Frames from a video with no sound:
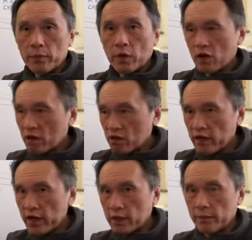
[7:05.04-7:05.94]
or
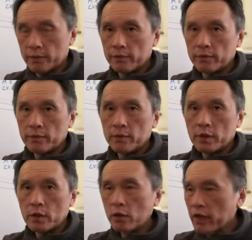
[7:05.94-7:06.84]
correct them.
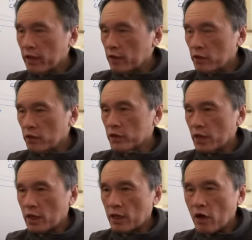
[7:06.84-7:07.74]
Look at those
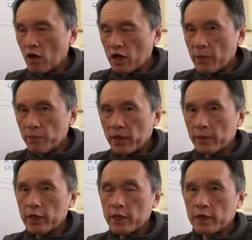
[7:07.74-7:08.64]
Olympic
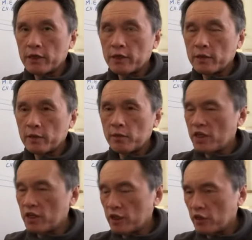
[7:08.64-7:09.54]
players,
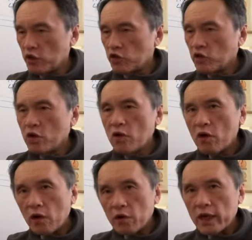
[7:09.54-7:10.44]
be it in judo
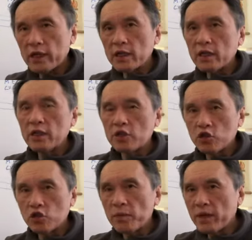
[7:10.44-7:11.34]
or running, in
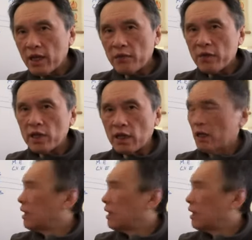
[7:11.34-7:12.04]
swimming, everything.